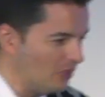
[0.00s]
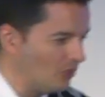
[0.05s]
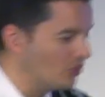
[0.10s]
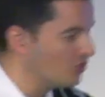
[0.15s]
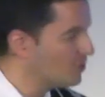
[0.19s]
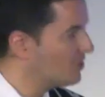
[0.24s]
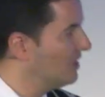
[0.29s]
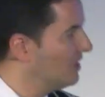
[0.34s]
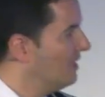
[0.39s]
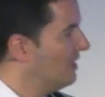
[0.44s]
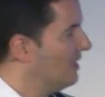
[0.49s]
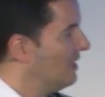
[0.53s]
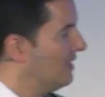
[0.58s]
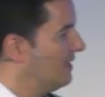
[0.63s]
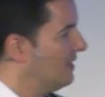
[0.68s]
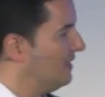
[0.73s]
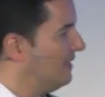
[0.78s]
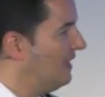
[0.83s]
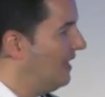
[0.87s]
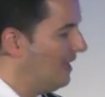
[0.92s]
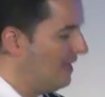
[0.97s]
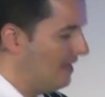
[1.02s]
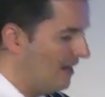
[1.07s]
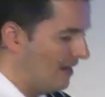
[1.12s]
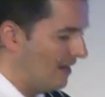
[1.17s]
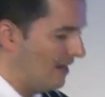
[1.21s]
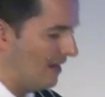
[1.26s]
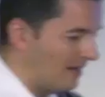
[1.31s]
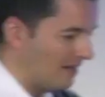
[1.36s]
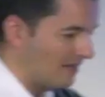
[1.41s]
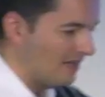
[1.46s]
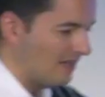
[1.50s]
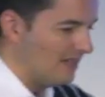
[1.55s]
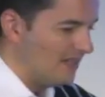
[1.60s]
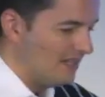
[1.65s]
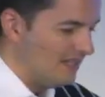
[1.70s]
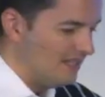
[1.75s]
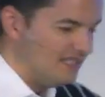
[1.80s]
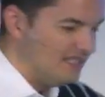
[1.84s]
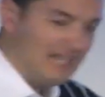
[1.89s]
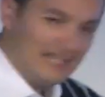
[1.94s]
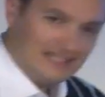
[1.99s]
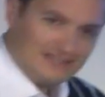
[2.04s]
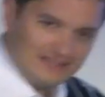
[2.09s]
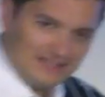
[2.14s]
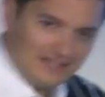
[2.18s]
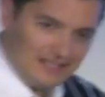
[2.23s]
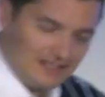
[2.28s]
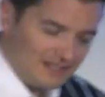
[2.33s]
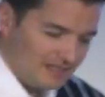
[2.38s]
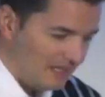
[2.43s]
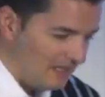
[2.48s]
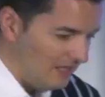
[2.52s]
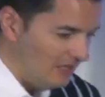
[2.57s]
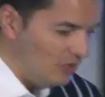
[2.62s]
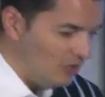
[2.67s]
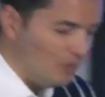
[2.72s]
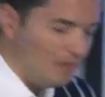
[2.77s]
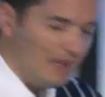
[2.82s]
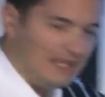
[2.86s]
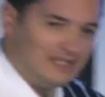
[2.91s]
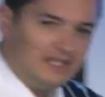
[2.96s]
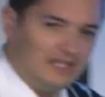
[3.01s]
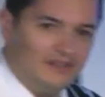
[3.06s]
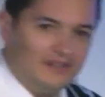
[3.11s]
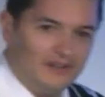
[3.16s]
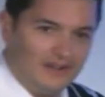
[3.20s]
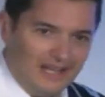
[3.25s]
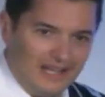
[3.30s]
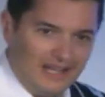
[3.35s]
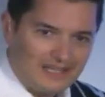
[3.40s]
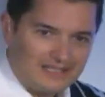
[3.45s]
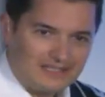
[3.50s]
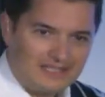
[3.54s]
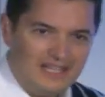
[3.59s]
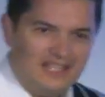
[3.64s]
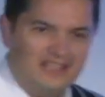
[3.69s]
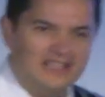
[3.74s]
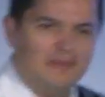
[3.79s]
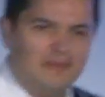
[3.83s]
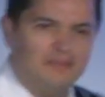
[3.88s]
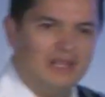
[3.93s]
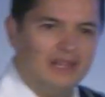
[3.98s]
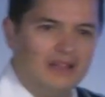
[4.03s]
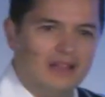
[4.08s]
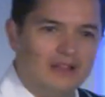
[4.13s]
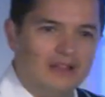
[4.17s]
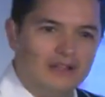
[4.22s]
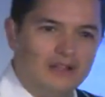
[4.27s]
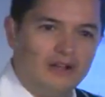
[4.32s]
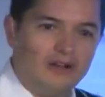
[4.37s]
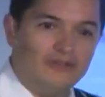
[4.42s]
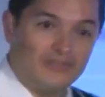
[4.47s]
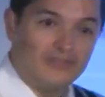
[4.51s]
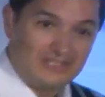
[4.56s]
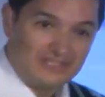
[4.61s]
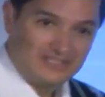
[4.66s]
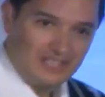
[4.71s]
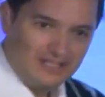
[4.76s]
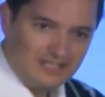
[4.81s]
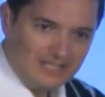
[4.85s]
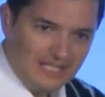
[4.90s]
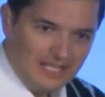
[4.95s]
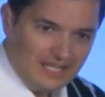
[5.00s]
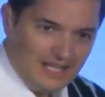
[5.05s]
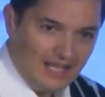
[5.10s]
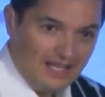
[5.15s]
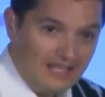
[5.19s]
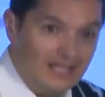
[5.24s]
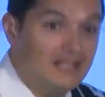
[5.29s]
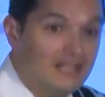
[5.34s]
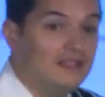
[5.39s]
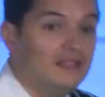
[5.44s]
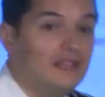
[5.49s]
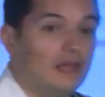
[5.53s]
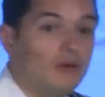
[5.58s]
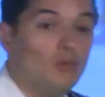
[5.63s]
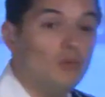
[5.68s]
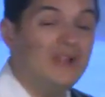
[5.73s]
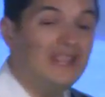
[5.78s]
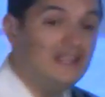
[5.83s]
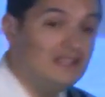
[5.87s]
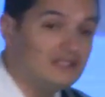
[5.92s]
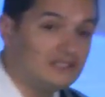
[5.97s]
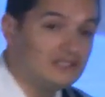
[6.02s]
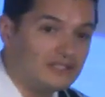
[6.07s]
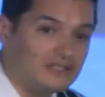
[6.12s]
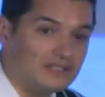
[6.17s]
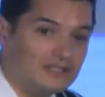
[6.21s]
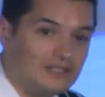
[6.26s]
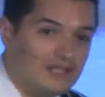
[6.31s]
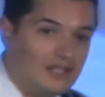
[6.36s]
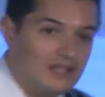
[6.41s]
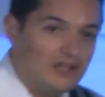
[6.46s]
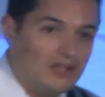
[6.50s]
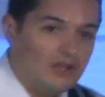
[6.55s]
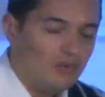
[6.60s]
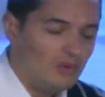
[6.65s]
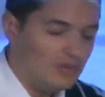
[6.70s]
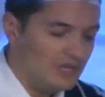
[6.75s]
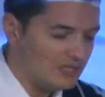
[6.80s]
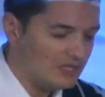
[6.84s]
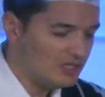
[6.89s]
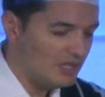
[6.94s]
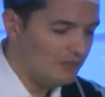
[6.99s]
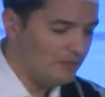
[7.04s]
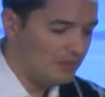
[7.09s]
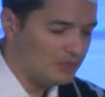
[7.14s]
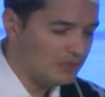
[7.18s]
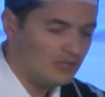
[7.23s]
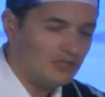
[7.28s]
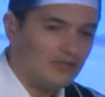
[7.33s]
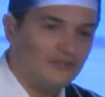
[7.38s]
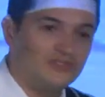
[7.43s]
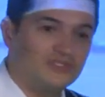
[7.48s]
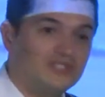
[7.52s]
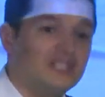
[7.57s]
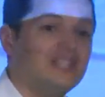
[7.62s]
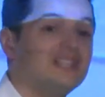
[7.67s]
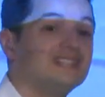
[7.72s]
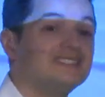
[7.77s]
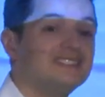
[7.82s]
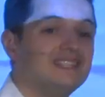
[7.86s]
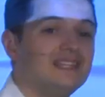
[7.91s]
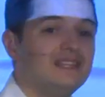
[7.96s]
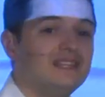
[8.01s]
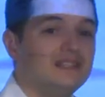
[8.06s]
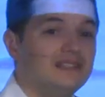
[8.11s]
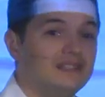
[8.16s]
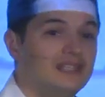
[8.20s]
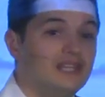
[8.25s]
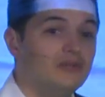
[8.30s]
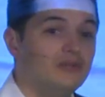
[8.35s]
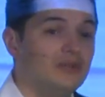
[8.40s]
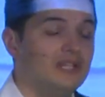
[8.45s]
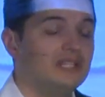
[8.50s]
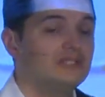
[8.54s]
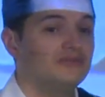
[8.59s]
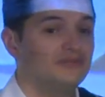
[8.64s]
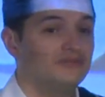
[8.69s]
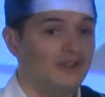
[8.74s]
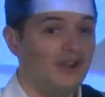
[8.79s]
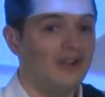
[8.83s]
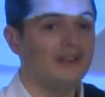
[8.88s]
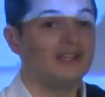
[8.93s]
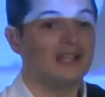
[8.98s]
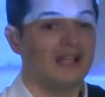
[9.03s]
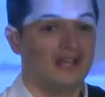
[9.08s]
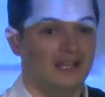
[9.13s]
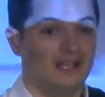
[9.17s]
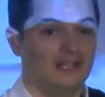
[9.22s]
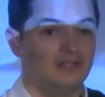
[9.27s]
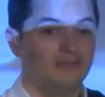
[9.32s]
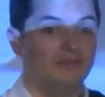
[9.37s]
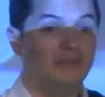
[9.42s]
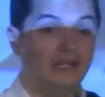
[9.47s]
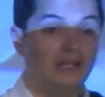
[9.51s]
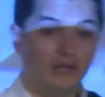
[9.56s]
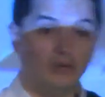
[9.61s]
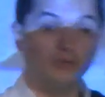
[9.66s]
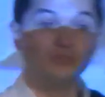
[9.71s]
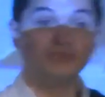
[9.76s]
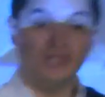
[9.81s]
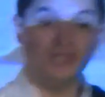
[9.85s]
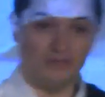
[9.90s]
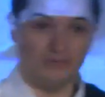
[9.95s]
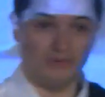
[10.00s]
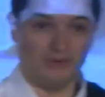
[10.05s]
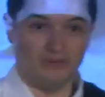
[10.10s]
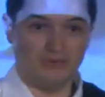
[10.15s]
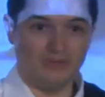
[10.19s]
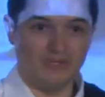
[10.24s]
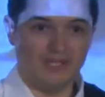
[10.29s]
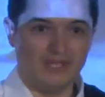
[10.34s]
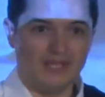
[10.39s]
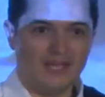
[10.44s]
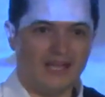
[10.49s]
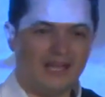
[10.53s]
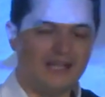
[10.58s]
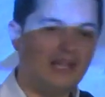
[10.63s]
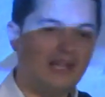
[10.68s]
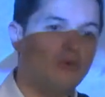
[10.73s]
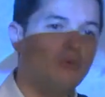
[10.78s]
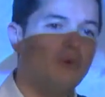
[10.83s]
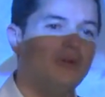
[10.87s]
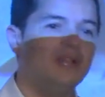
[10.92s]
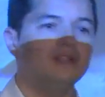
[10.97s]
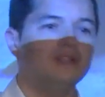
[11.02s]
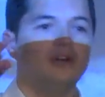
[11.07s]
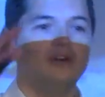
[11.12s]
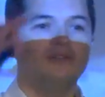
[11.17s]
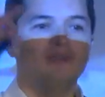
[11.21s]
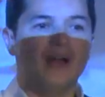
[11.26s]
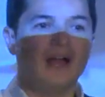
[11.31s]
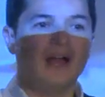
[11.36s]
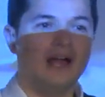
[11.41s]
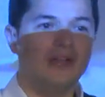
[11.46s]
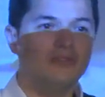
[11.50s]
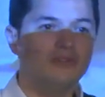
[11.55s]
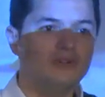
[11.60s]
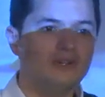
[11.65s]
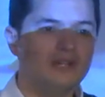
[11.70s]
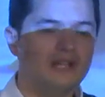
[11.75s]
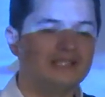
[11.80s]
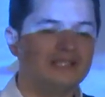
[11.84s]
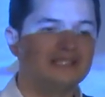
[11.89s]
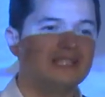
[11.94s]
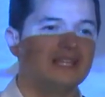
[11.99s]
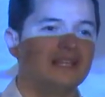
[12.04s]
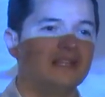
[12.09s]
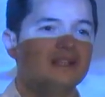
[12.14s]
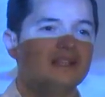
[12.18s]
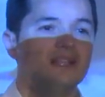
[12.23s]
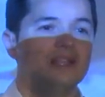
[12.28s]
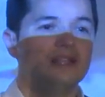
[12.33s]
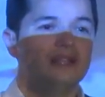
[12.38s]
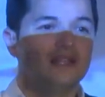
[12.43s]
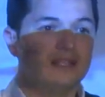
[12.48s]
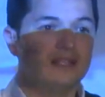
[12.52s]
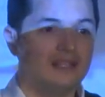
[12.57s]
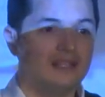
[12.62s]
because they are nesting, incubating their eggs in the middle of Antarctica in the winter with a temperature of 60 degrees Fahrenheit below zero and a wind of 110